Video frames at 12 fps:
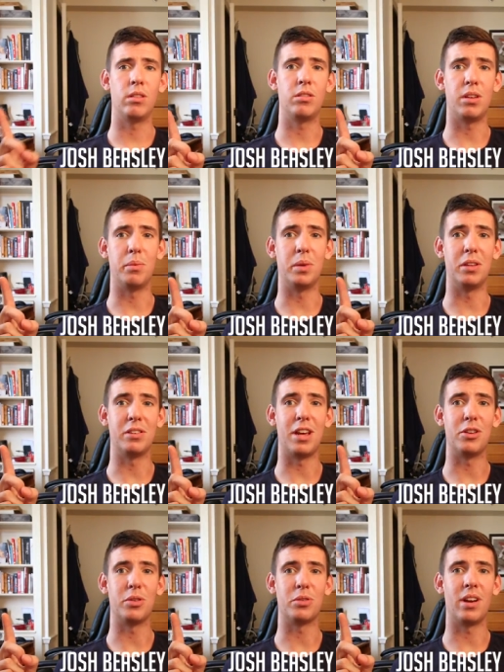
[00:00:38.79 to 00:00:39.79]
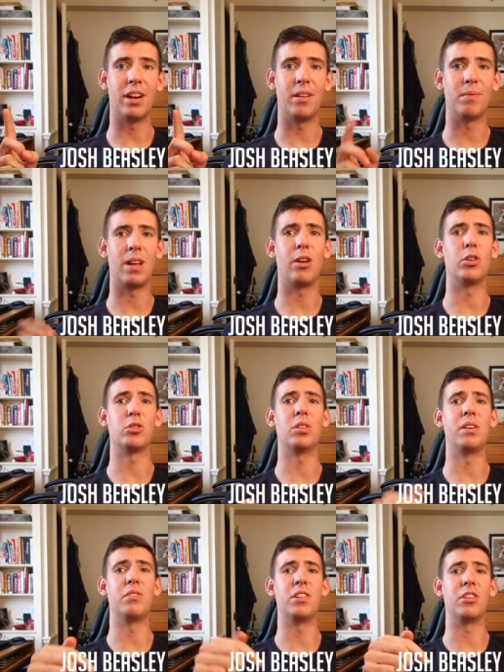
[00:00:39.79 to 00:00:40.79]
send them to this address right here. I'll also
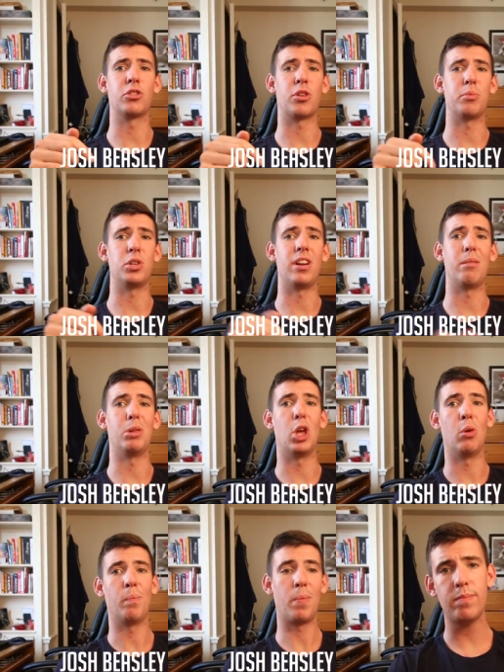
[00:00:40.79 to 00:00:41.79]
leave it in the description down below.